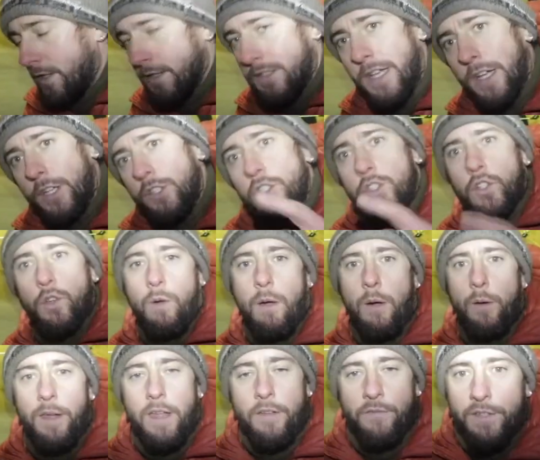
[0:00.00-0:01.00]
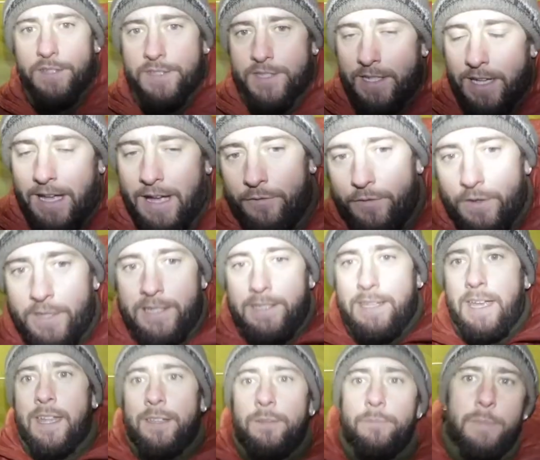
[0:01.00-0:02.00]
so I can just go out and have a have a
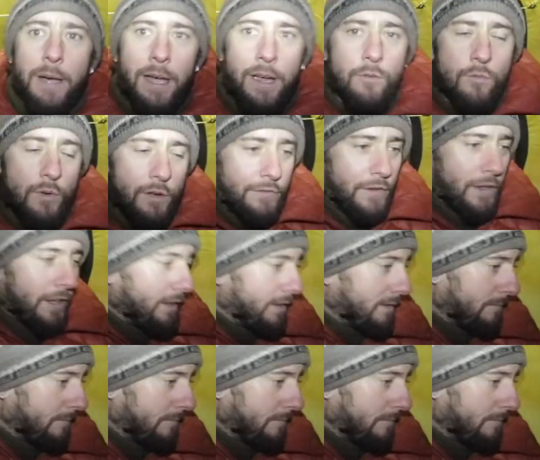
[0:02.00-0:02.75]
can by river,